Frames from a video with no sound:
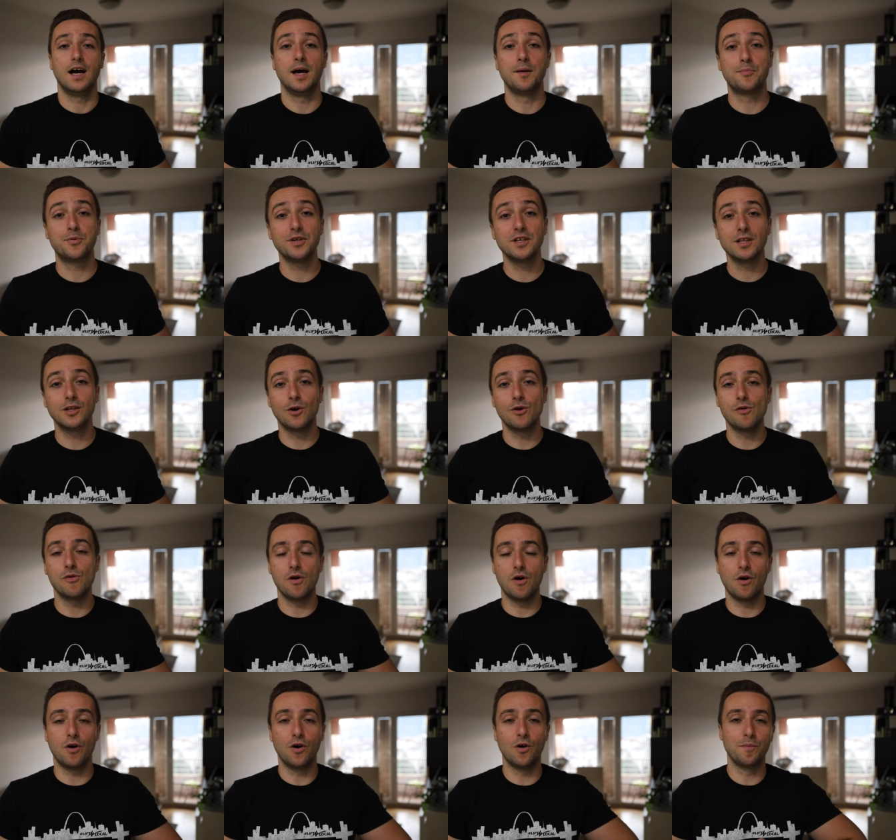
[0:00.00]
I'm pretty
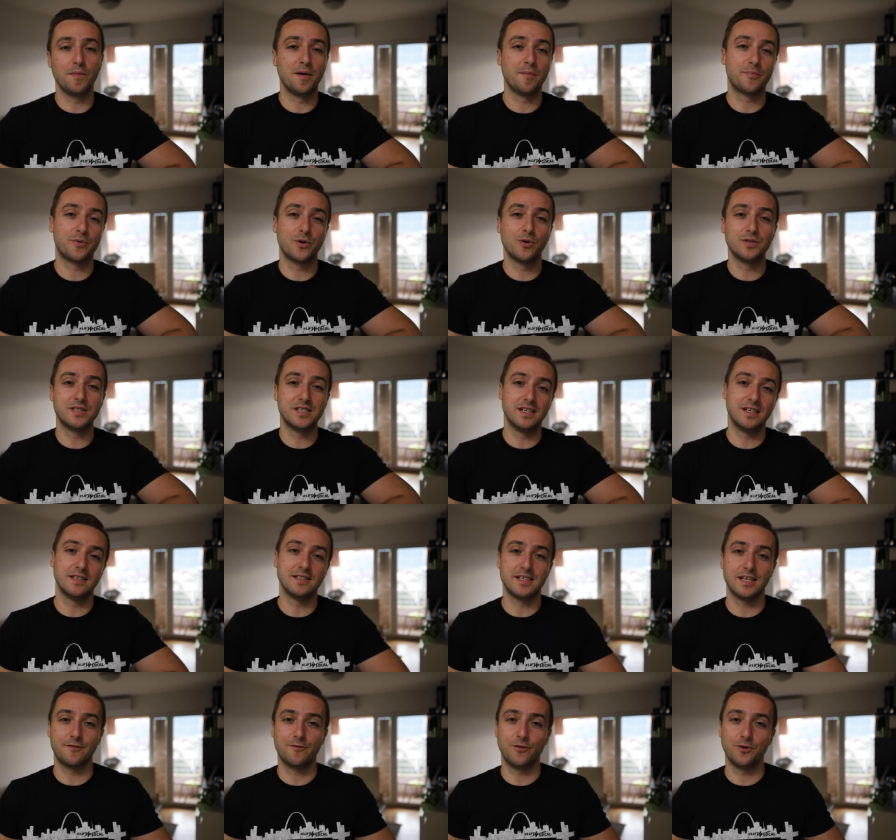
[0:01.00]
low on my protein
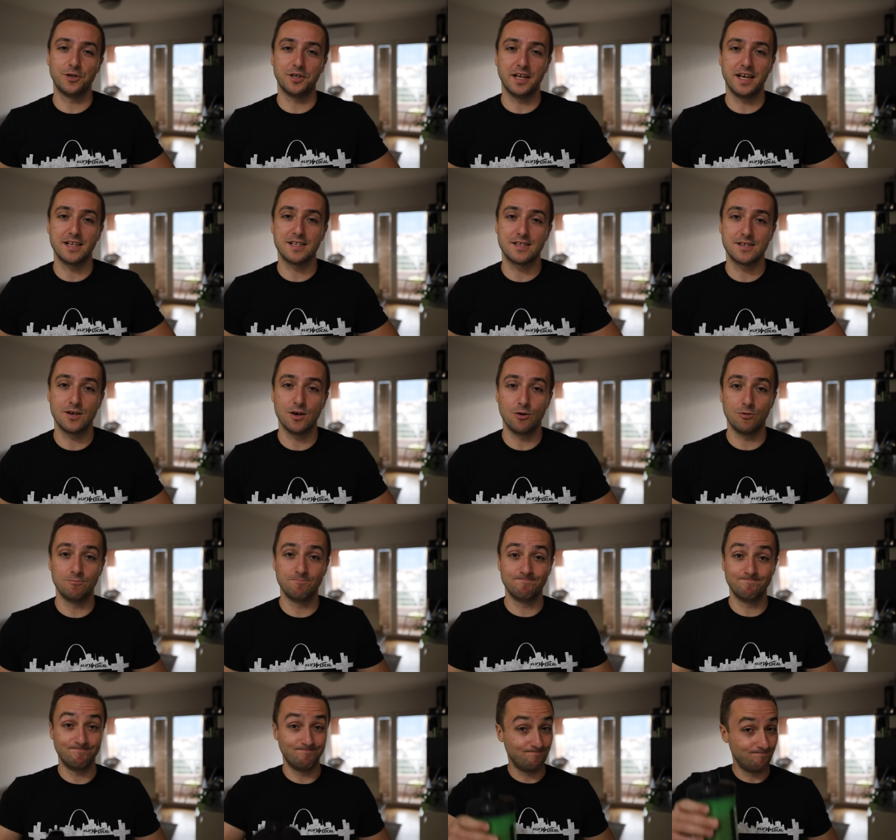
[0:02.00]
intake for today,
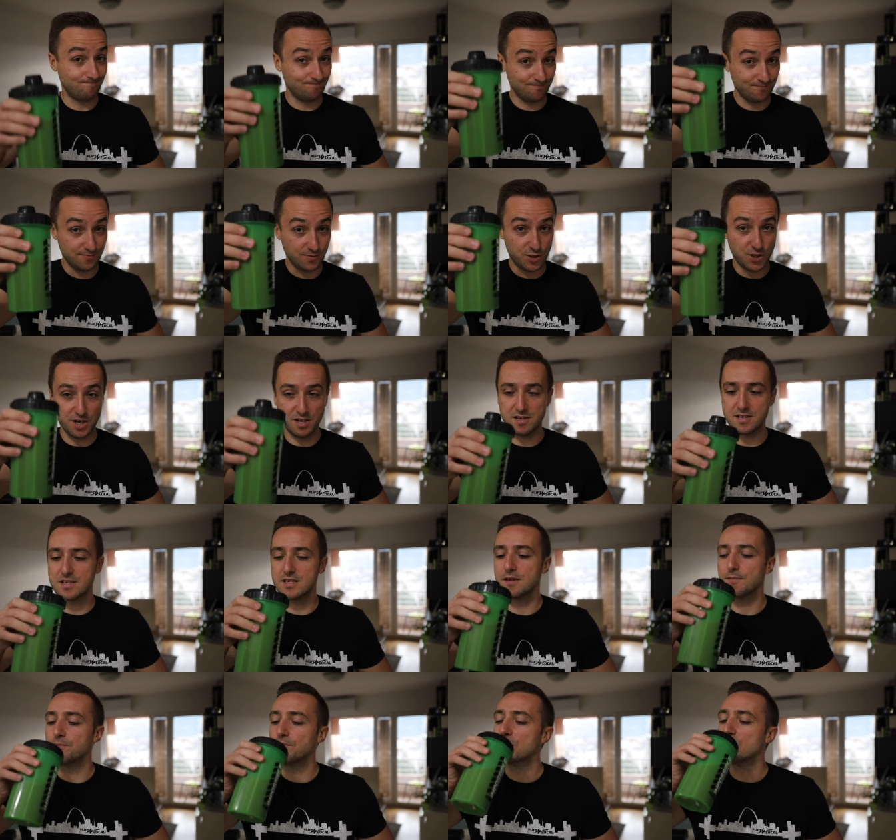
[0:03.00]
so
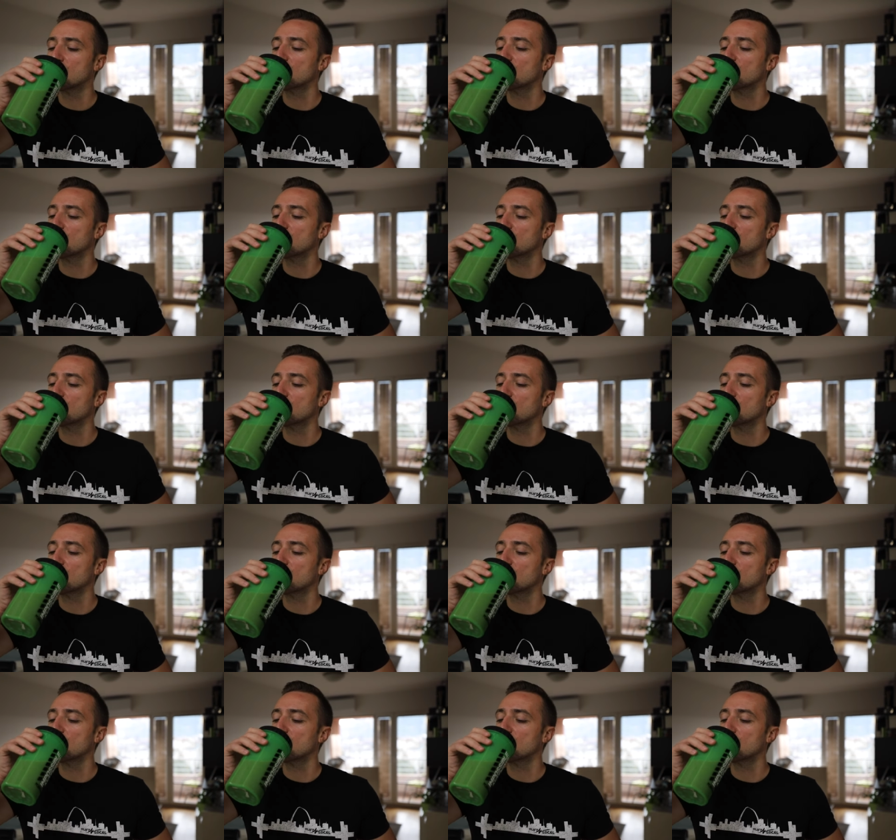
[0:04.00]
cheers.